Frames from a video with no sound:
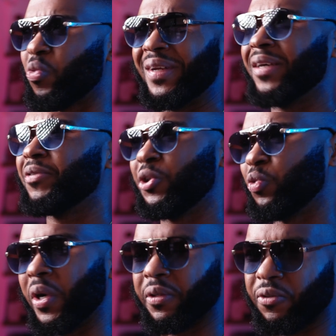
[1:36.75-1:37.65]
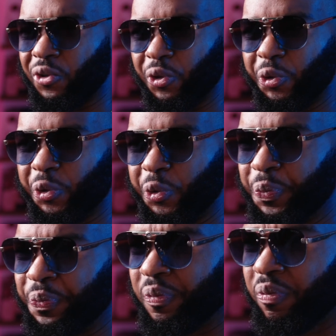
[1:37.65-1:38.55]
whatever you want. So
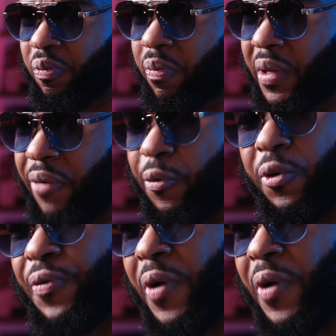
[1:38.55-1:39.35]
I've always